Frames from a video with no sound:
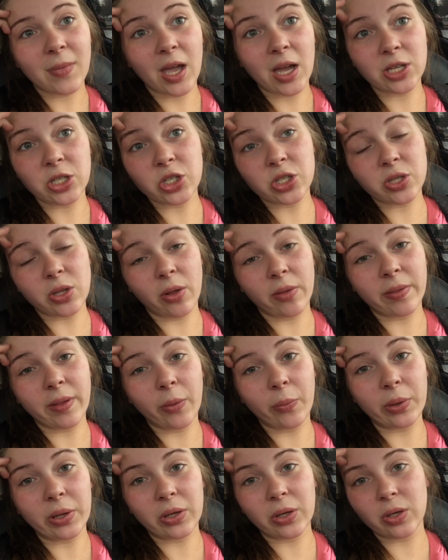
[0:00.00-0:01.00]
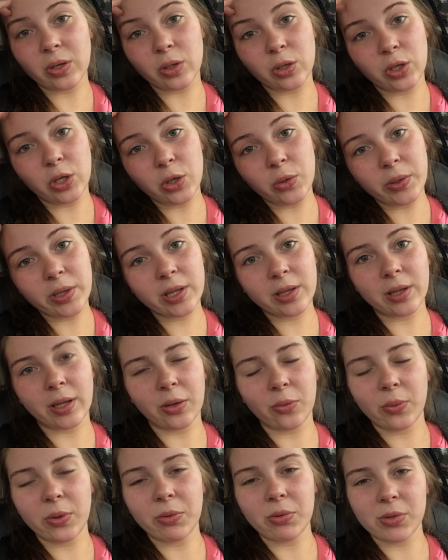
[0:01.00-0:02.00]
I just thought that we couldn't do it.
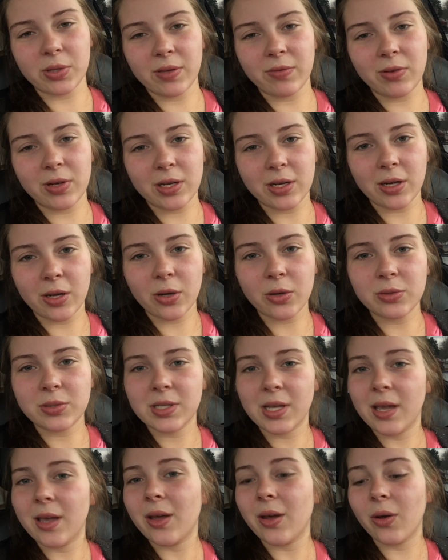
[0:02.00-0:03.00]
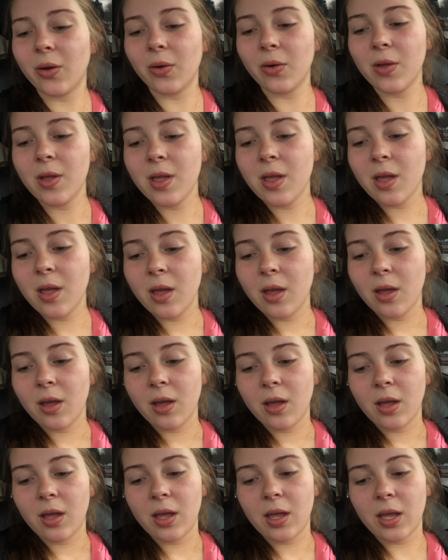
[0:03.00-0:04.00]
Like, we were living in a hotel.
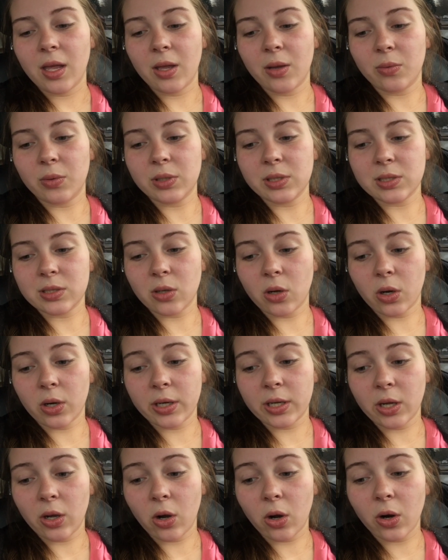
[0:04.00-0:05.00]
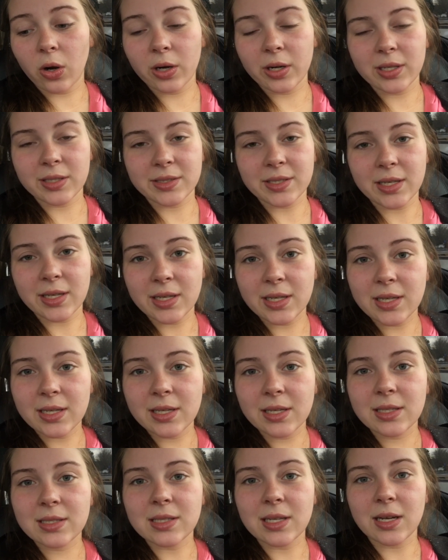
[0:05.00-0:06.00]
It was already hard as it
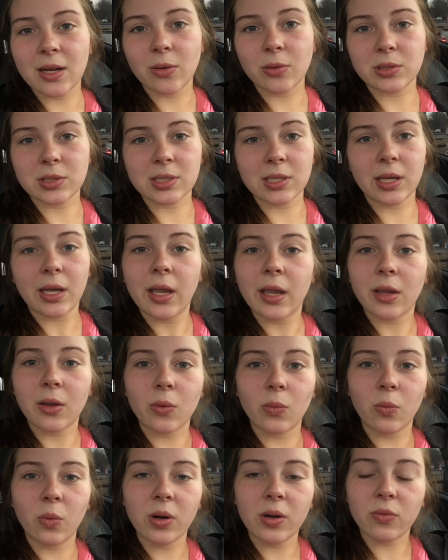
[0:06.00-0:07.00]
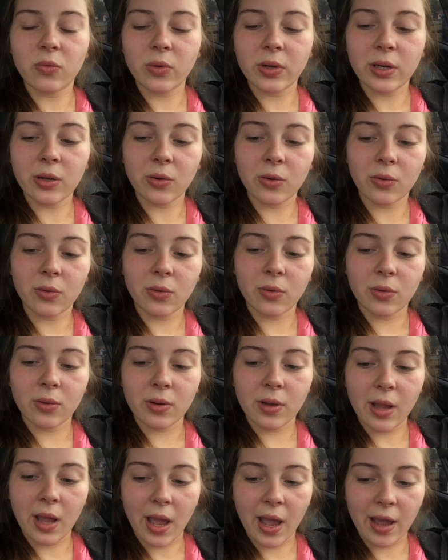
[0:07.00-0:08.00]
is. And I was like, what if we don't
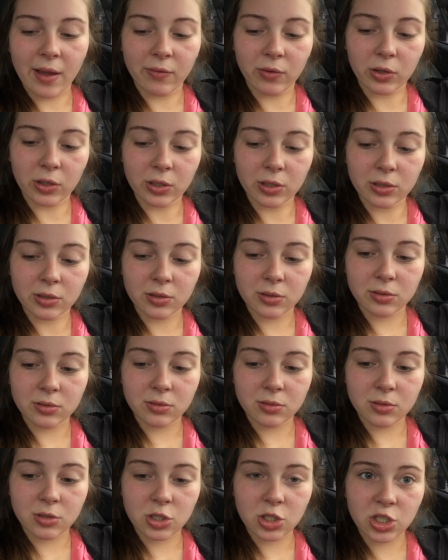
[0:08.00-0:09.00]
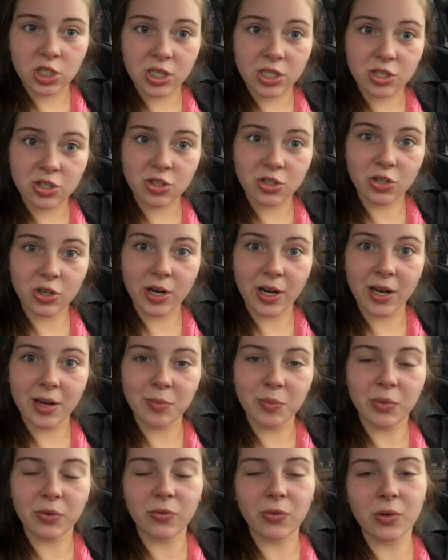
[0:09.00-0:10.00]
have our shit
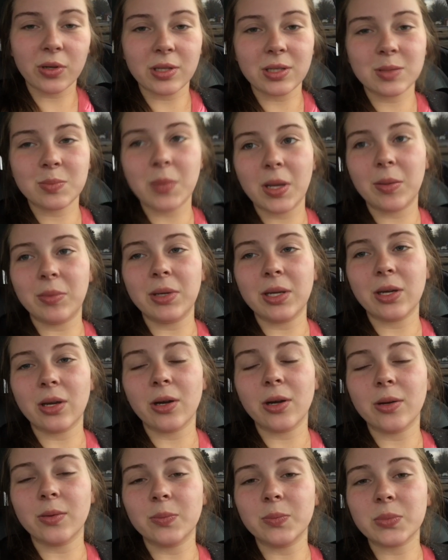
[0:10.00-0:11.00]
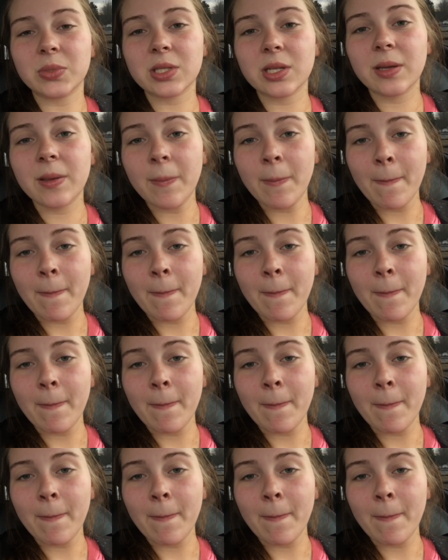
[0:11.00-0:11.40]
straight before this baby comes?